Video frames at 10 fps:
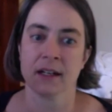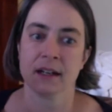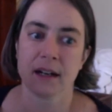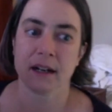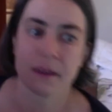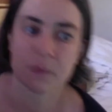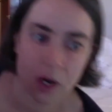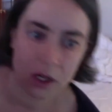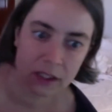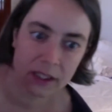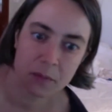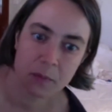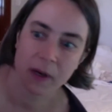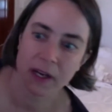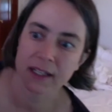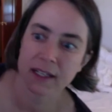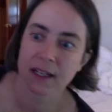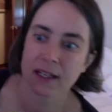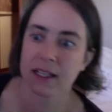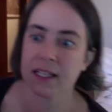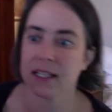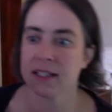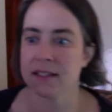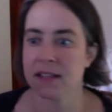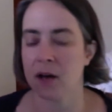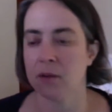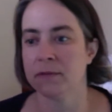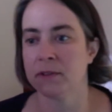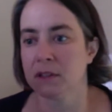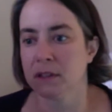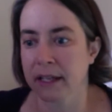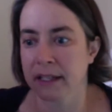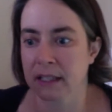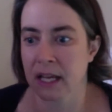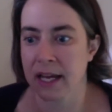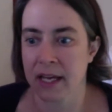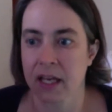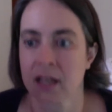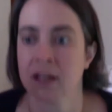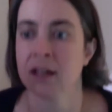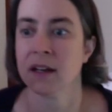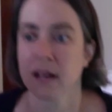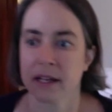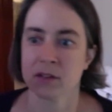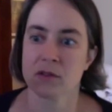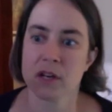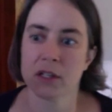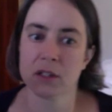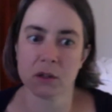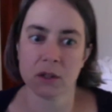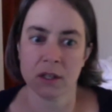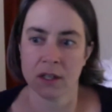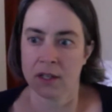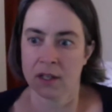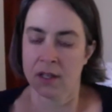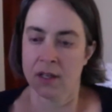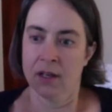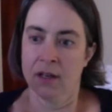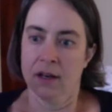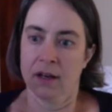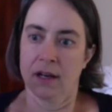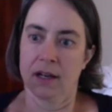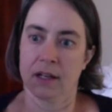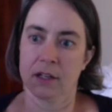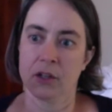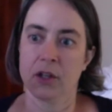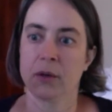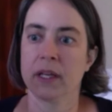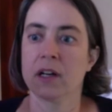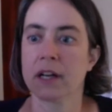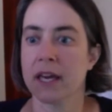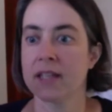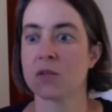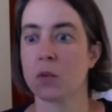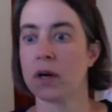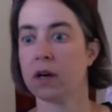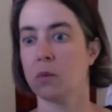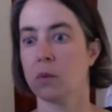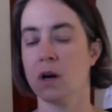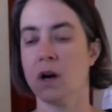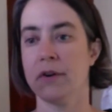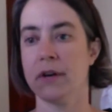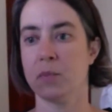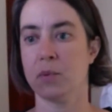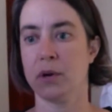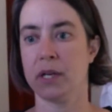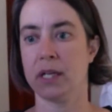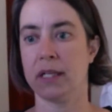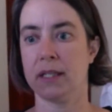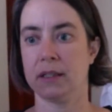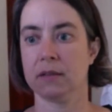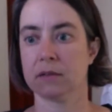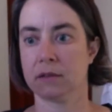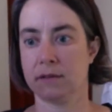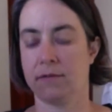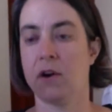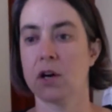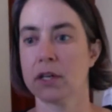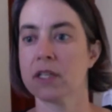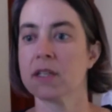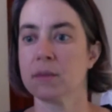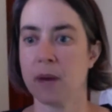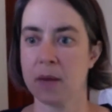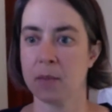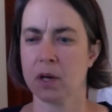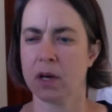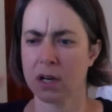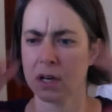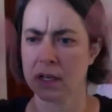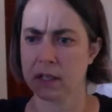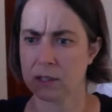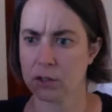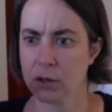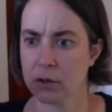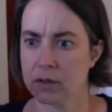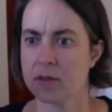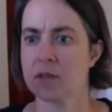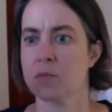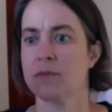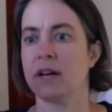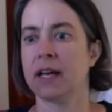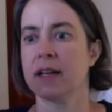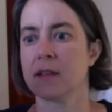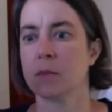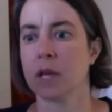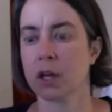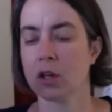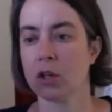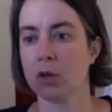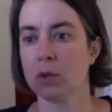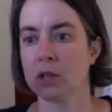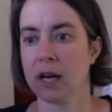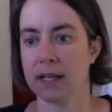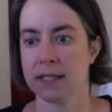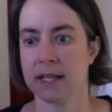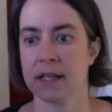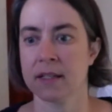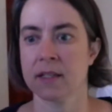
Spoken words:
partly, but it is helpful. And like, I don't know, in our case, we're already pretty far into the paper, and this is providing some like global context.